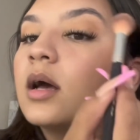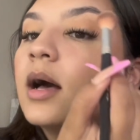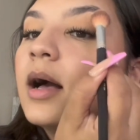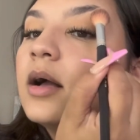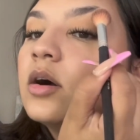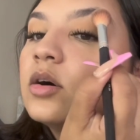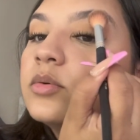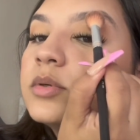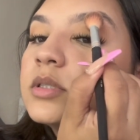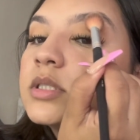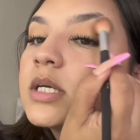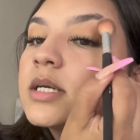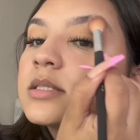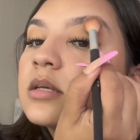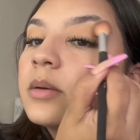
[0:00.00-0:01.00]
I always
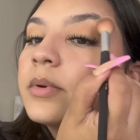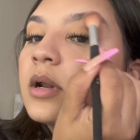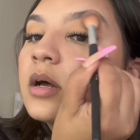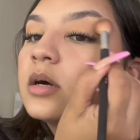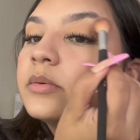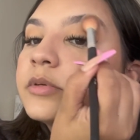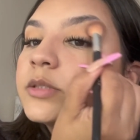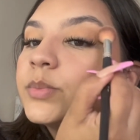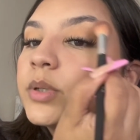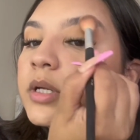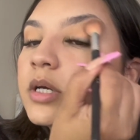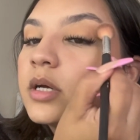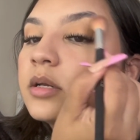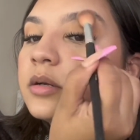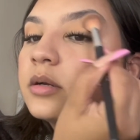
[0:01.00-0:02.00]
take some and I always put
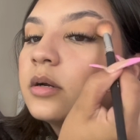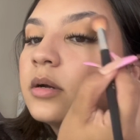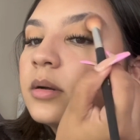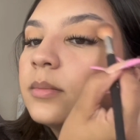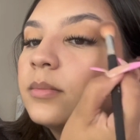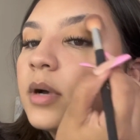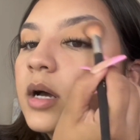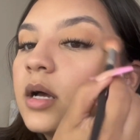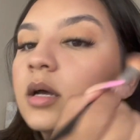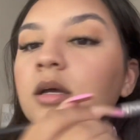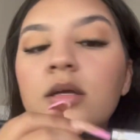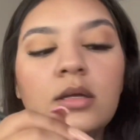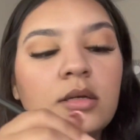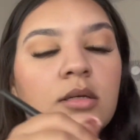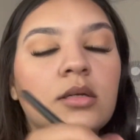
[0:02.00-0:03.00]
it under
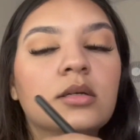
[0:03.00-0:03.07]
my